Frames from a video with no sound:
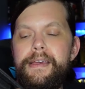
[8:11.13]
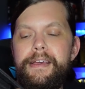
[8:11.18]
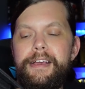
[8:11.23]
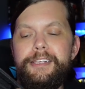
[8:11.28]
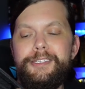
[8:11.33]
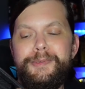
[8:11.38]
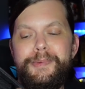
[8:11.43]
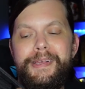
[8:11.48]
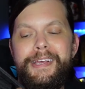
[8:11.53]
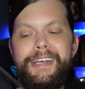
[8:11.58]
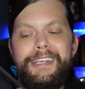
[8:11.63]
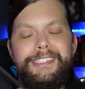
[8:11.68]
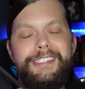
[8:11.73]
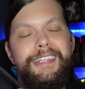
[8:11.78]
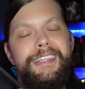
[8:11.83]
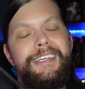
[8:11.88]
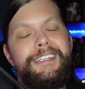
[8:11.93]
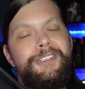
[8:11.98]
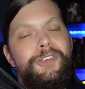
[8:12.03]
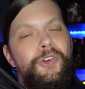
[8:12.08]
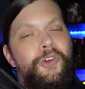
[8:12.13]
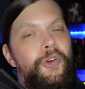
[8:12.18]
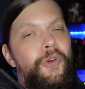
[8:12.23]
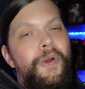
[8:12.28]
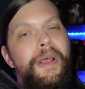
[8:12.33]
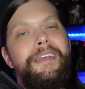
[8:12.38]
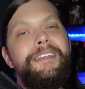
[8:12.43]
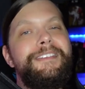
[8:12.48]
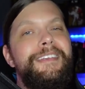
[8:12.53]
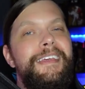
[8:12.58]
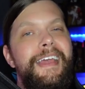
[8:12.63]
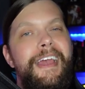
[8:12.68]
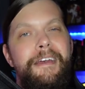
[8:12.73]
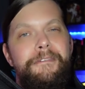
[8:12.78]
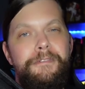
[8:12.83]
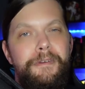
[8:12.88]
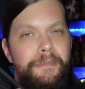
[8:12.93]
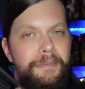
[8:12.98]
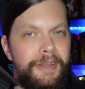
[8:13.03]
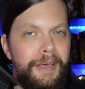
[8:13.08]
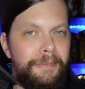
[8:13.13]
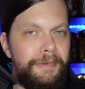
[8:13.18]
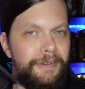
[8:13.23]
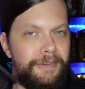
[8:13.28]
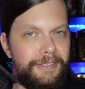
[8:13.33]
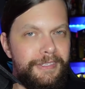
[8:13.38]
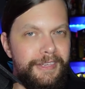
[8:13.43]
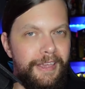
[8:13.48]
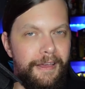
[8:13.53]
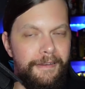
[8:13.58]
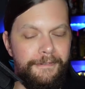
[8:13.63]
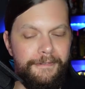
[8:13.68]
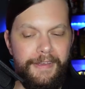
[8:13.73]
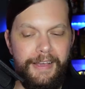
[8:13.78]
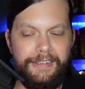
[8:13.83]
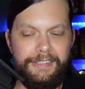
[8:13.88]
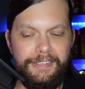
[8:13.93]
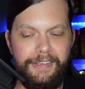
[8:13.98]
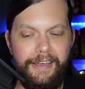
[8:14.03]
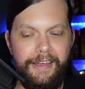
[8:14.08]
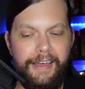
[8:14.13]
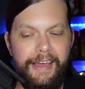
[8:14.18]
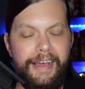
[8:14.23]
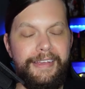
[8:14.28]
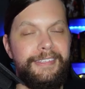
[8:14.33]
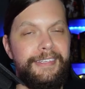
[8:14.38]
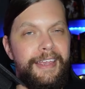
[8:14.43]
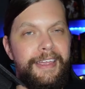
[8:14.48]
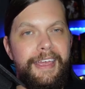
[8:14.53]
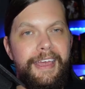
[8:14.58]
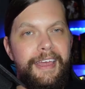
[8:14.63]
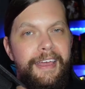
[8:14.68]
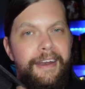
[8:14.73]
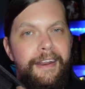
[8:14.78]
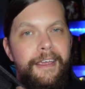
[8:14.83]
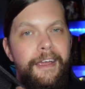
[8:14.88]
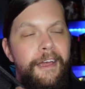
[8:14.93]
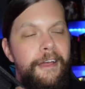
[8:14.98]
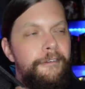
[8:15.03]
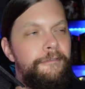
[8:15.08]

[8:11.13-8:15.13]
is because of this crazy FMW stuff I saw as a kid